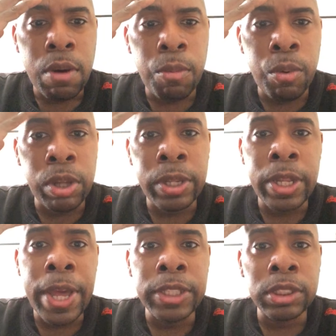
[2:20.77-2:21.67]
Well,
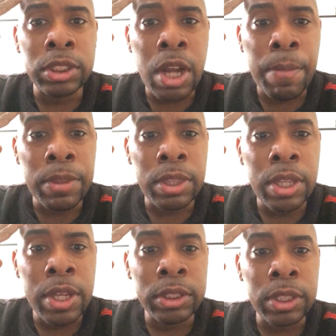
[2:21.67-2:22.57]
ladies and gentlemen,
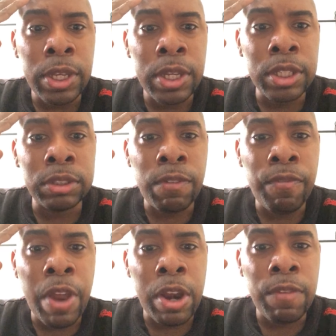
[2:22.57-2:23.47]
this is
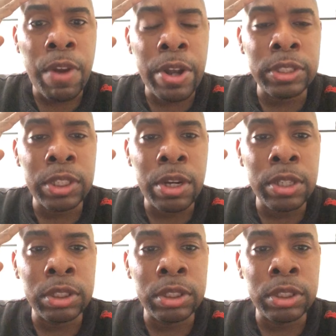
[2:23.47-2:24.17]
very, very serious.